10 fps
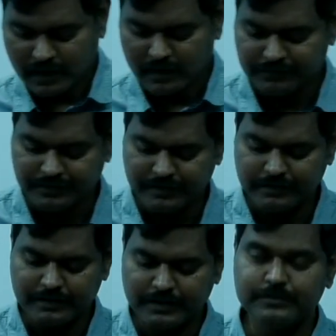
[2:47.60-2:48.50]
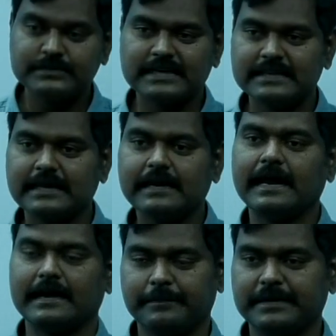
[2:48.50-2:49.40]
of using the
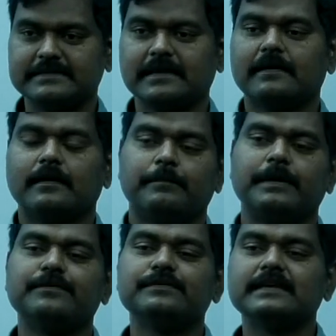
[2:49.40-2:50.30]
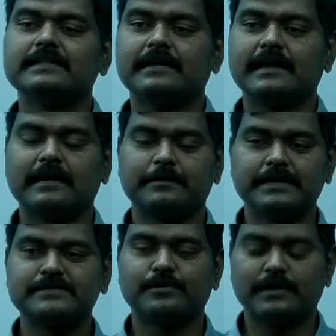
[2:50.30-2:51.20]
database. By using the
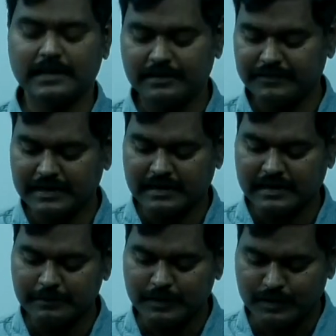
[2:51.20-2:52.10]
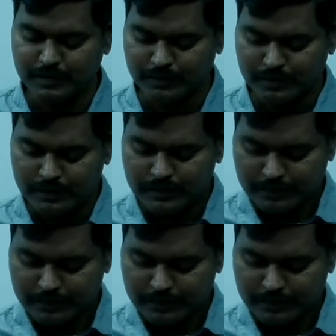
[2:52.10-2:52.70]
database only, we are able to